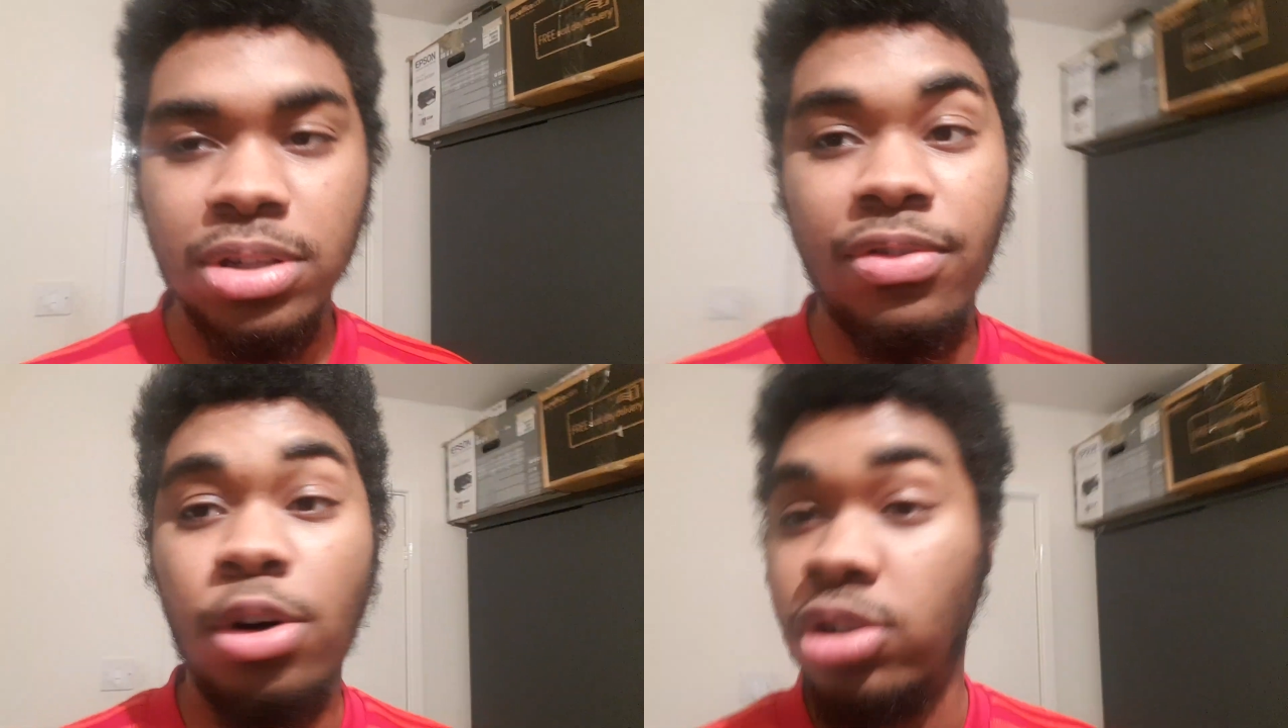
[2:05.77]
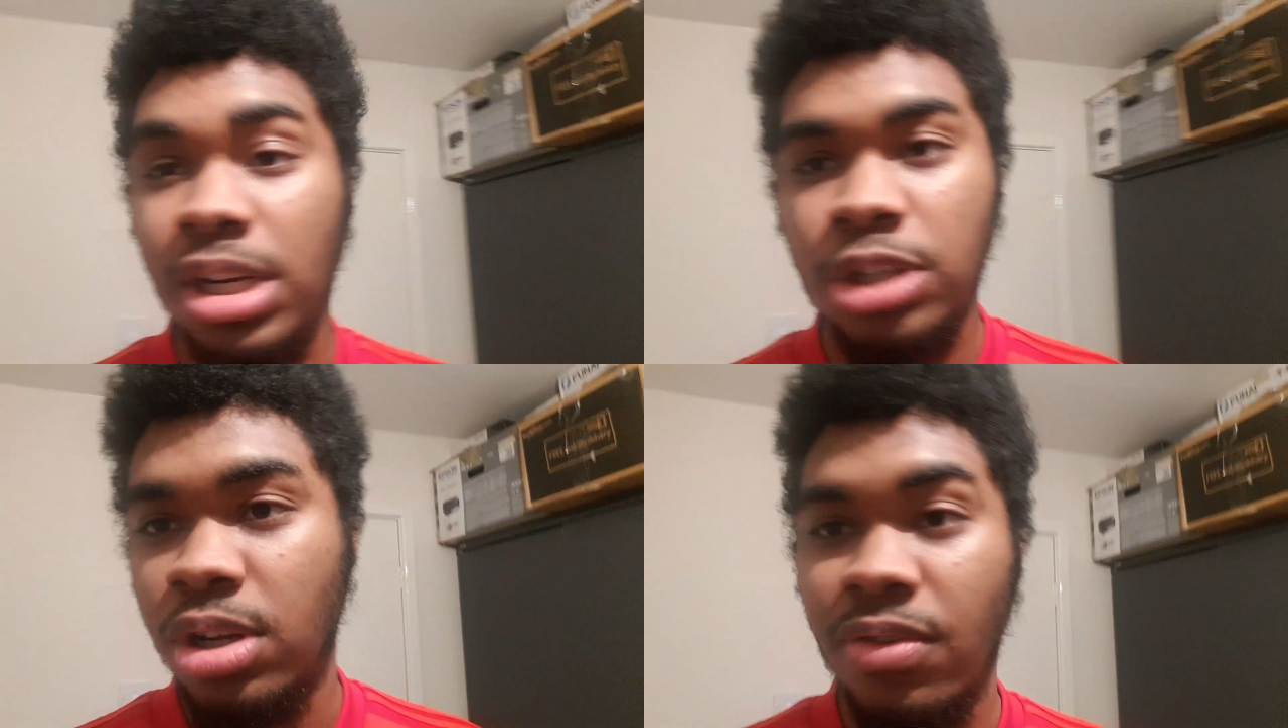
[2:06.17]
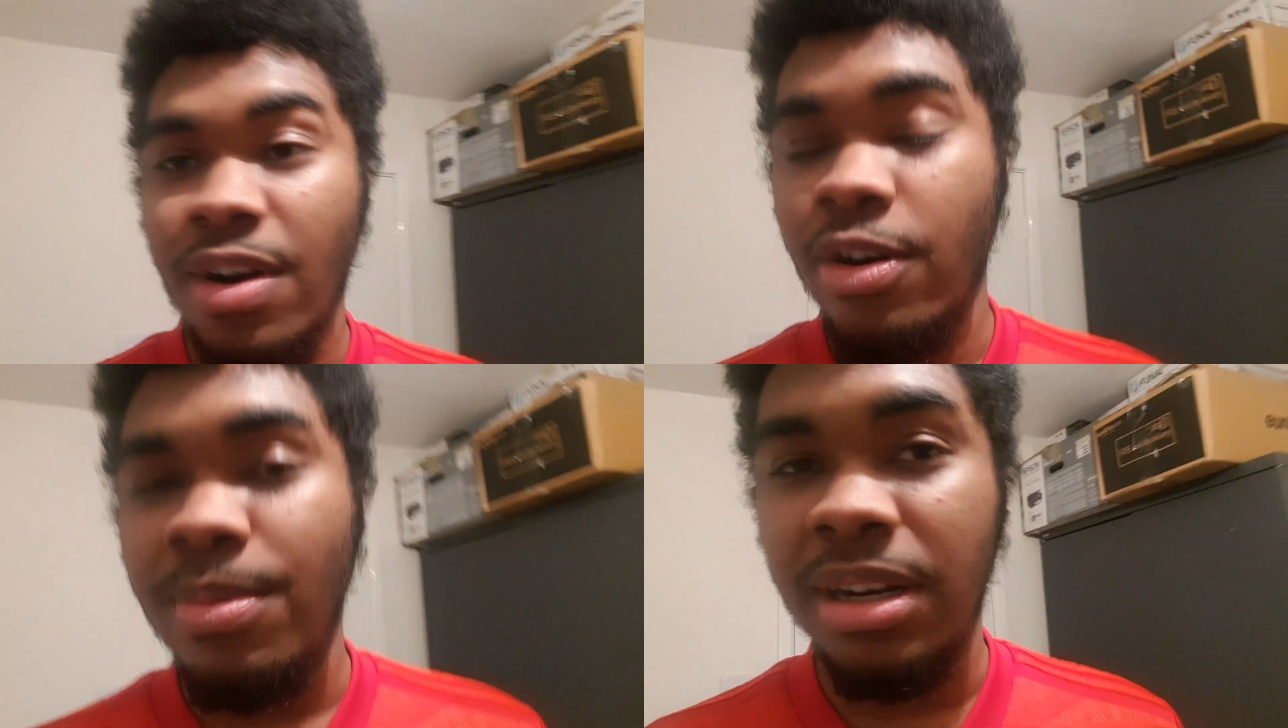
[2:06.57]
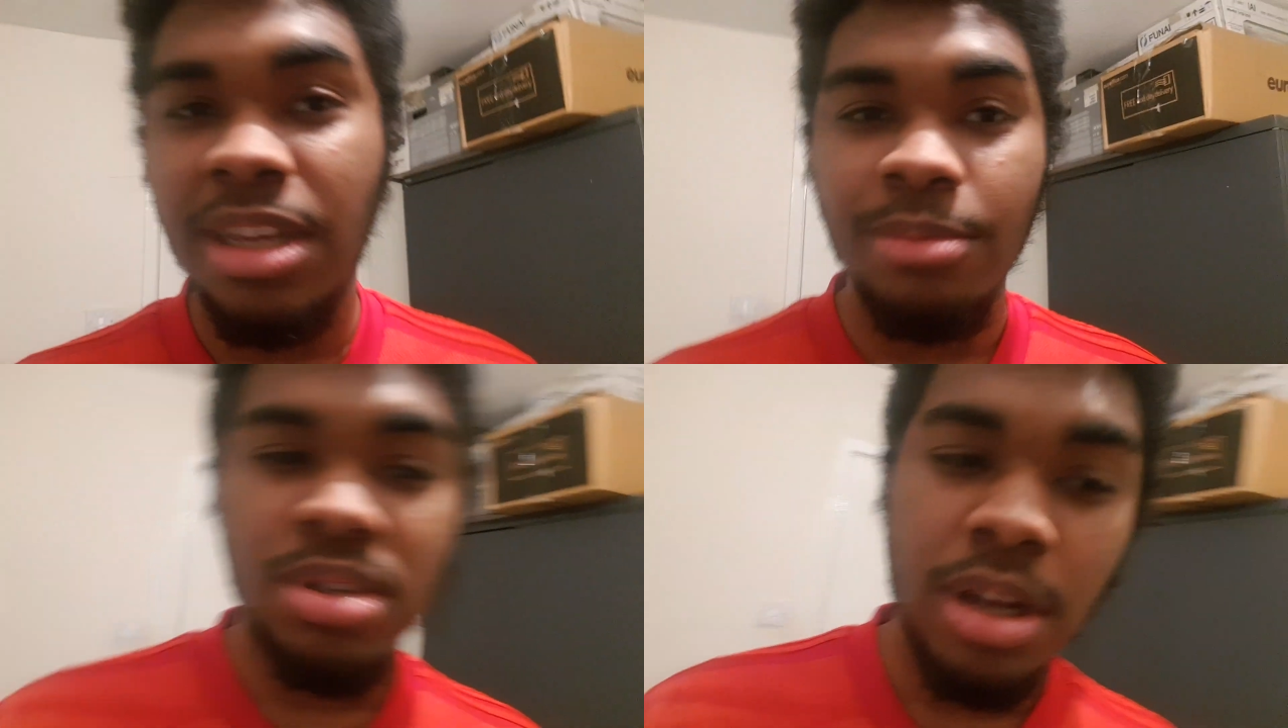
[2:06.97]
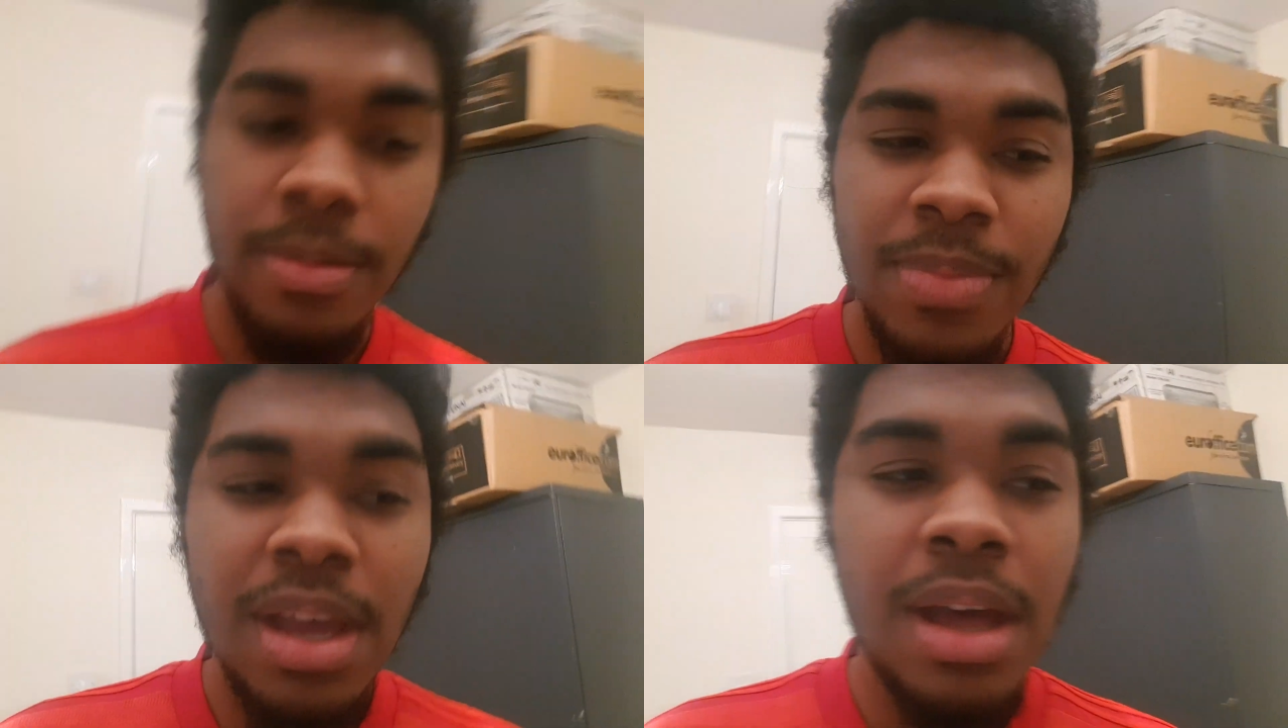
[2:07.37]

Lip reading: because I thought Tolisso had a very bad game today.